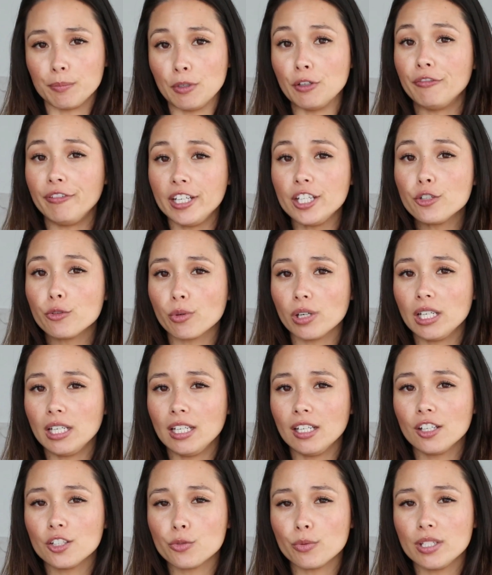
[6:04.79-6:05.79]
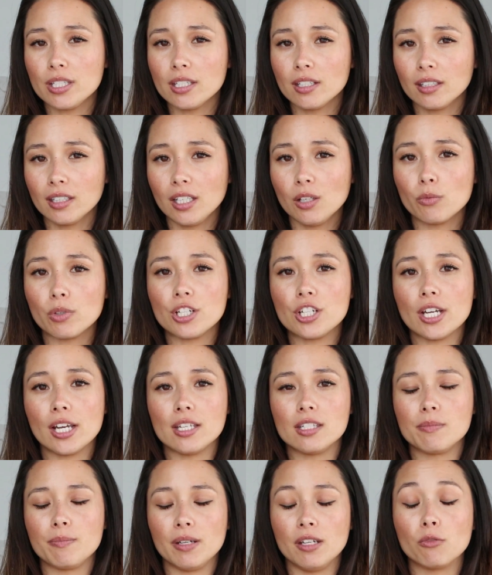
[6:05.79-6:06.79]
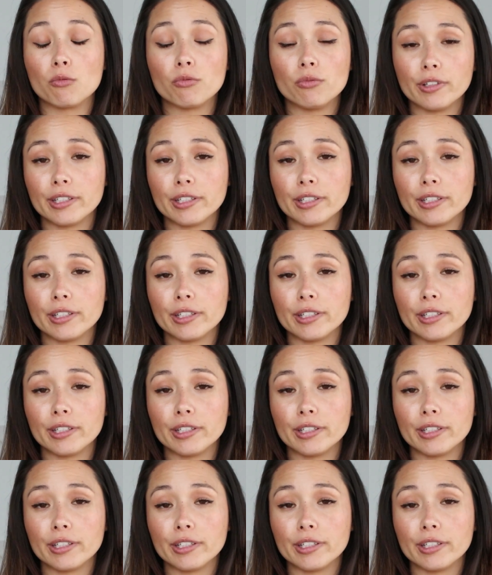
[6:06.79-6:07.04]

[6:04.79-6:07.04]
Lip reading: movie screenings recently, which has been